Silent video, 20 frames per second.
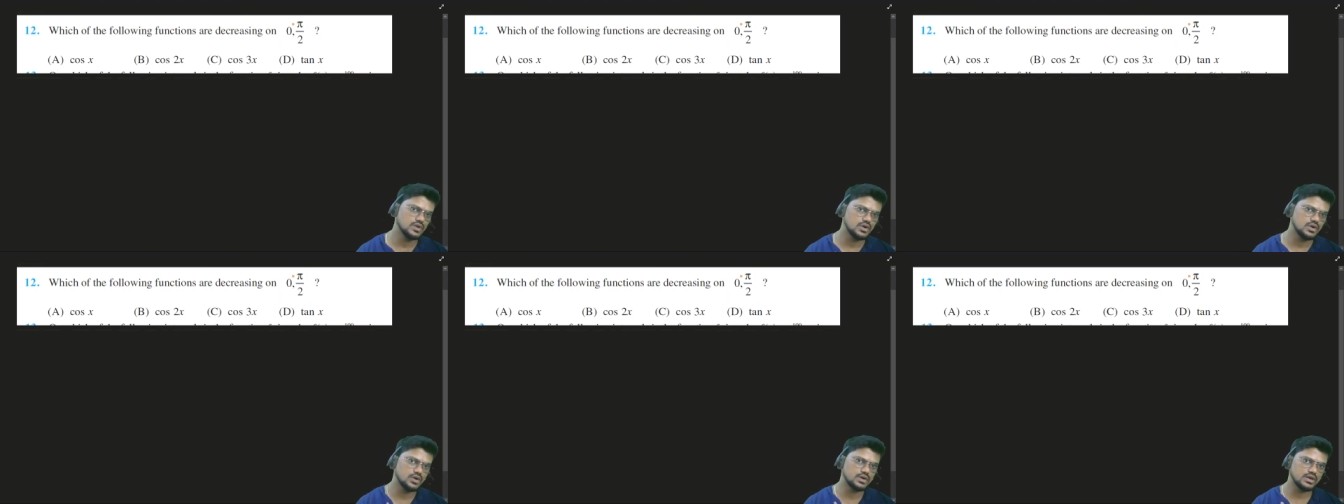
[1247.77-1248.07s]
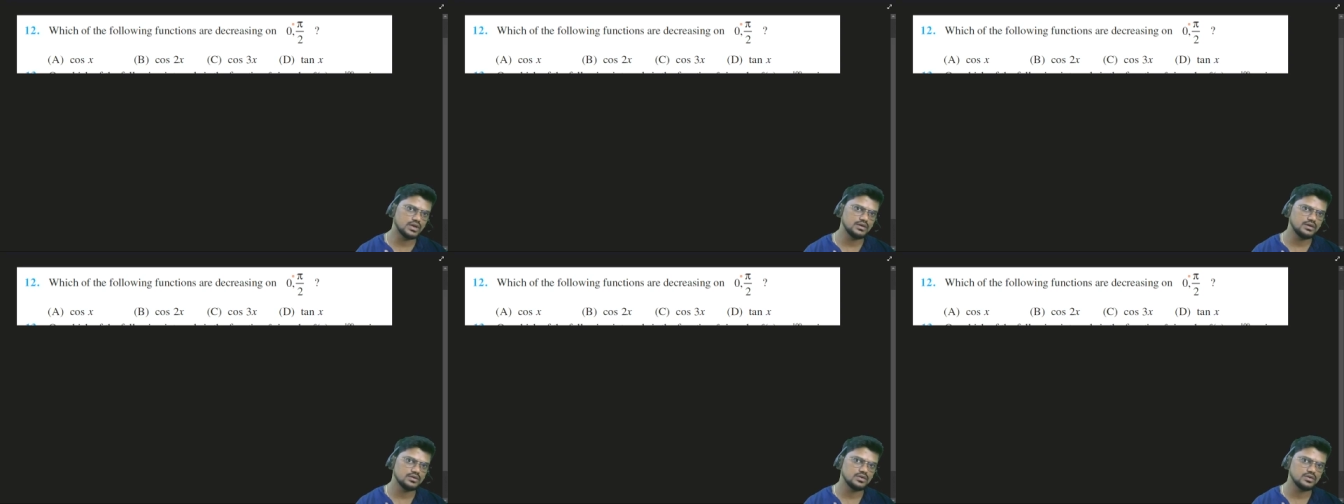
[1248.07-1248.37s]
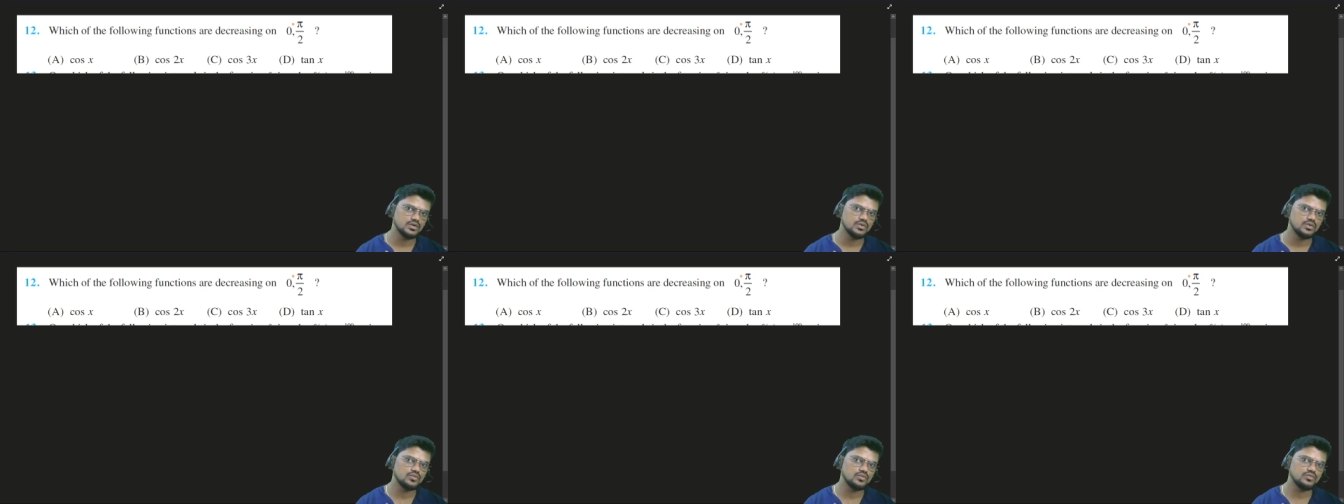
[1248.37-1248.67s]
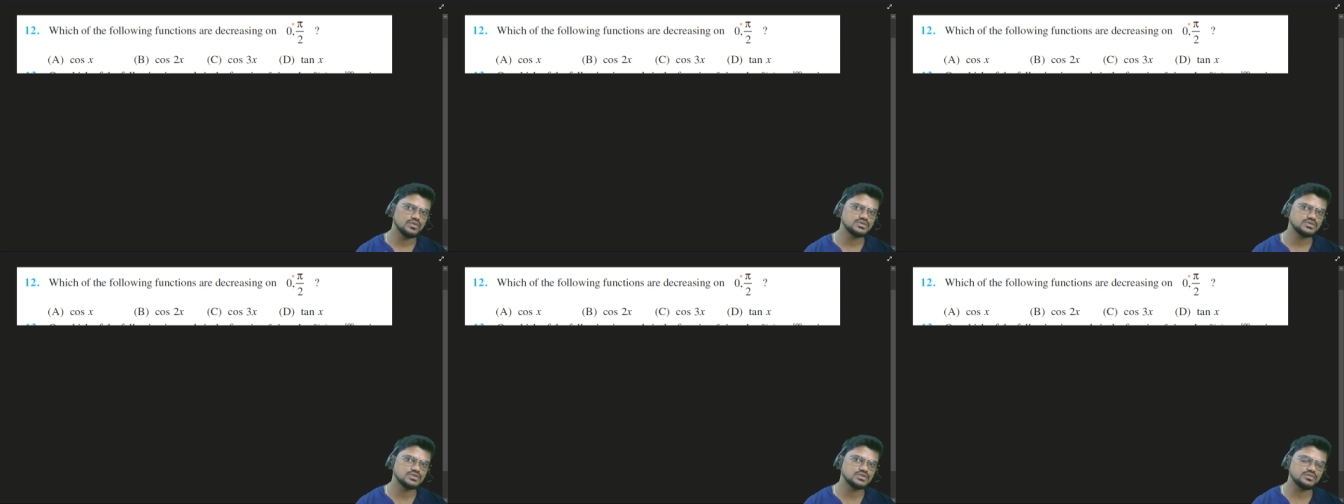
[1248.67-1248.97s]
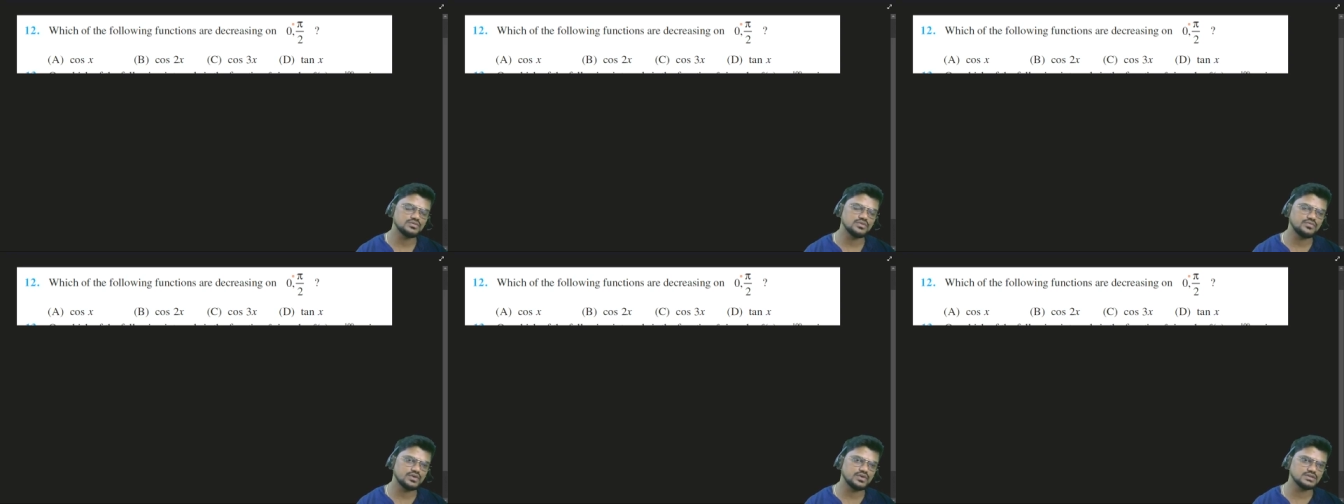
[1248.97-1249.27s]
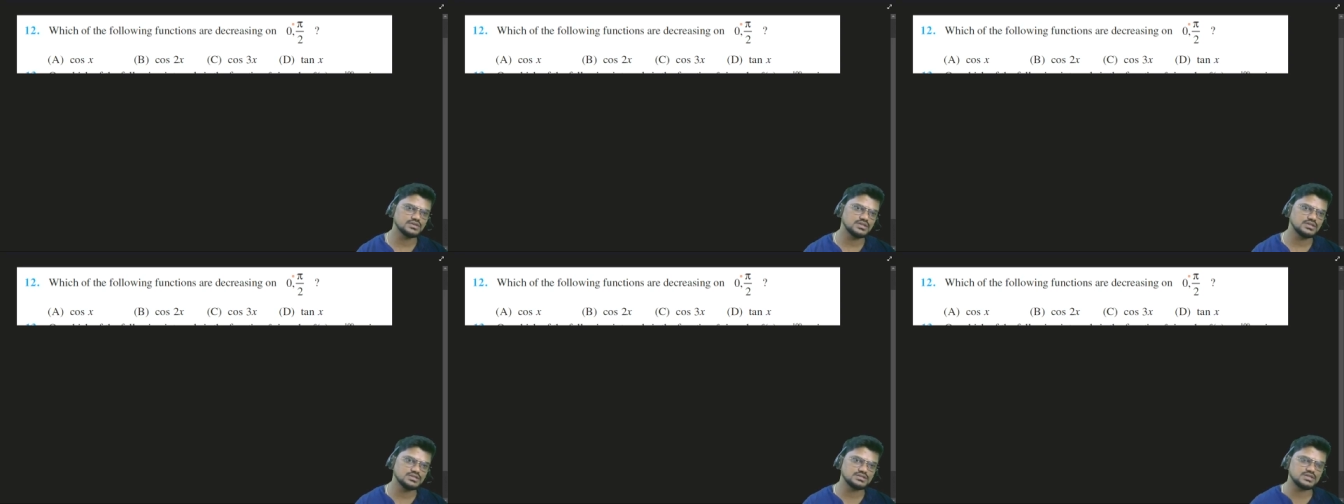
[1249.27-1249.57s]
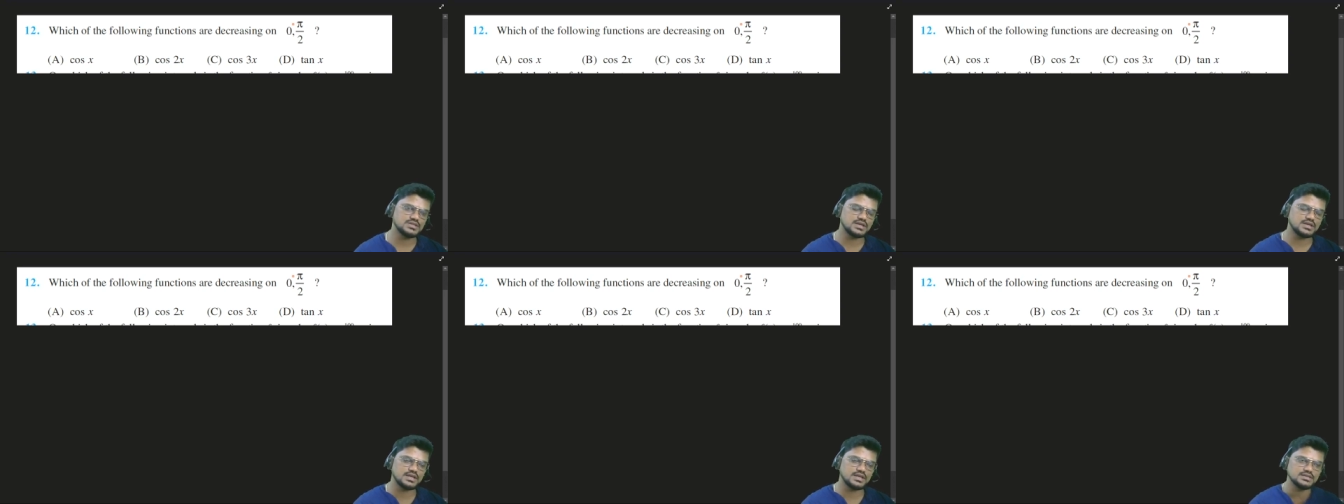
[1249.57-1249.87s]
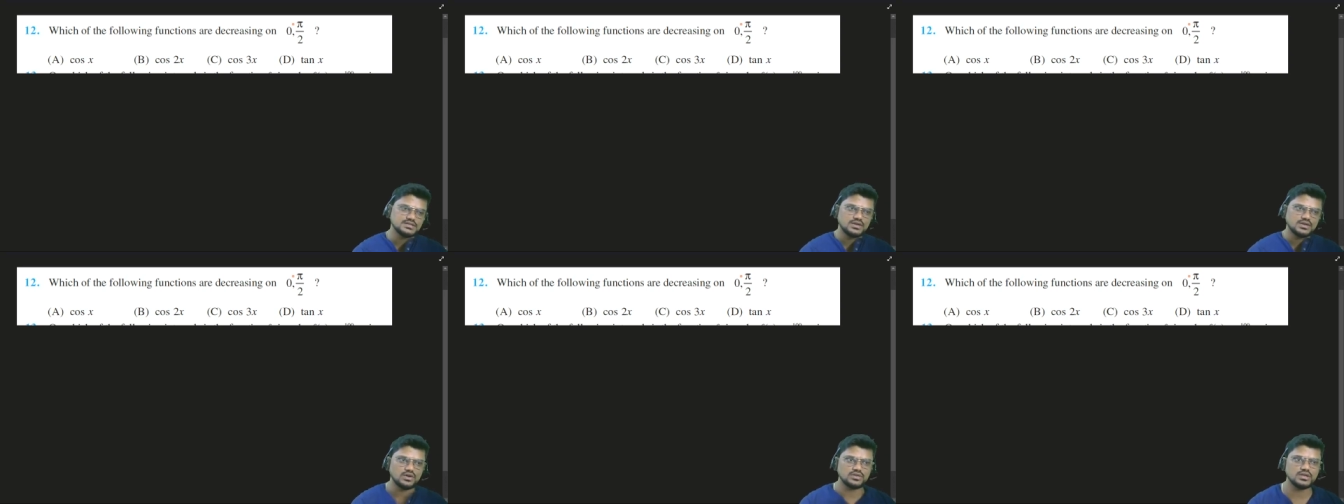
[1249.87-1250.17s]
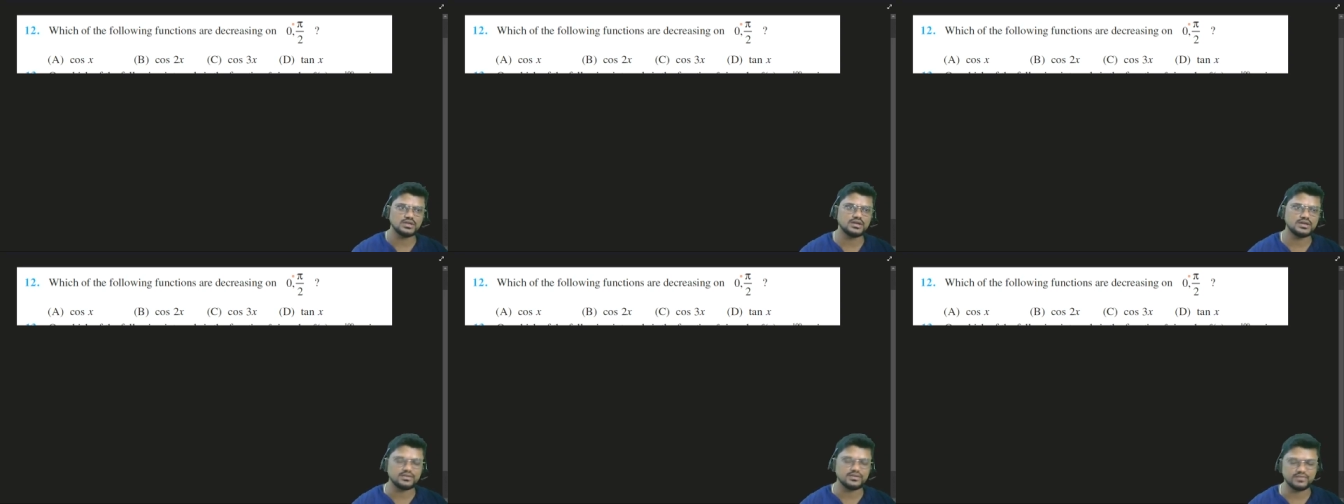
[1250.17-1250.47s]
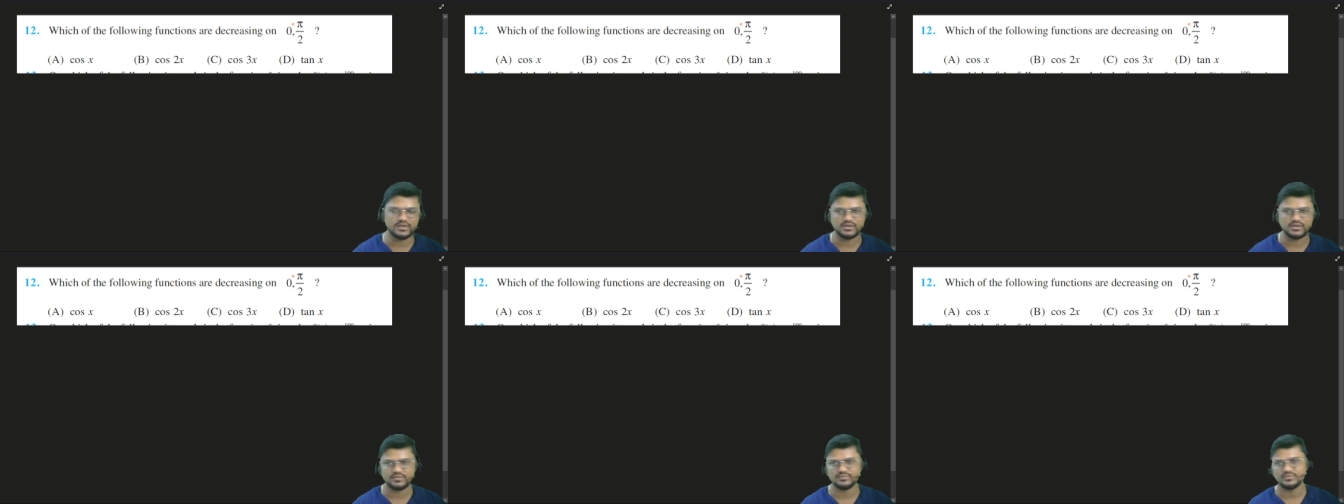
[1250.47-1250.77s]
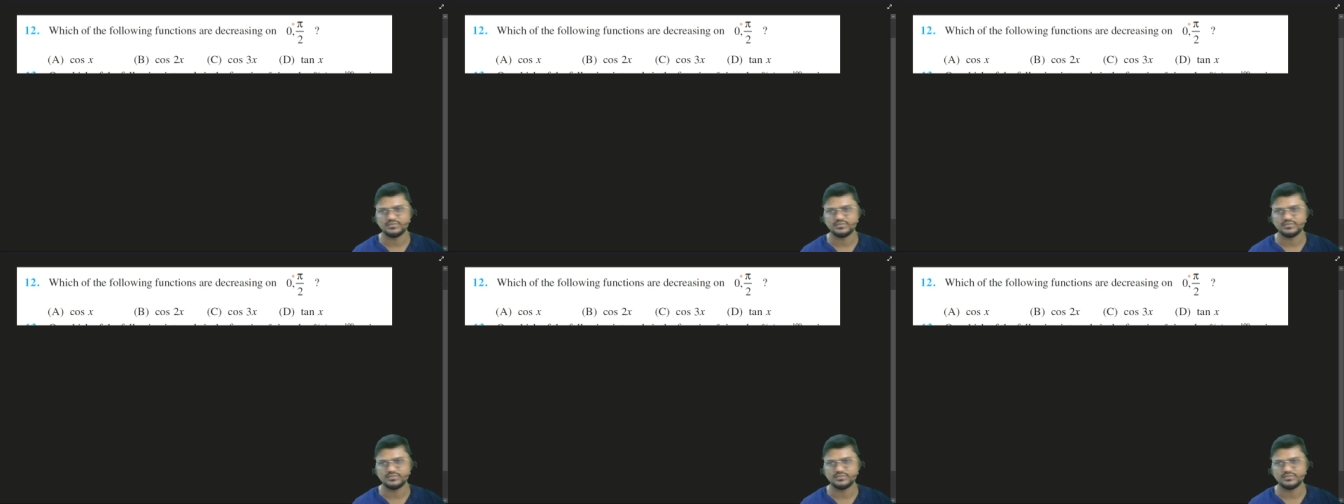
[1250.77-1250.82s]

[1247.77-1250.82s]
Okay, which of the function is decreasing on the interval?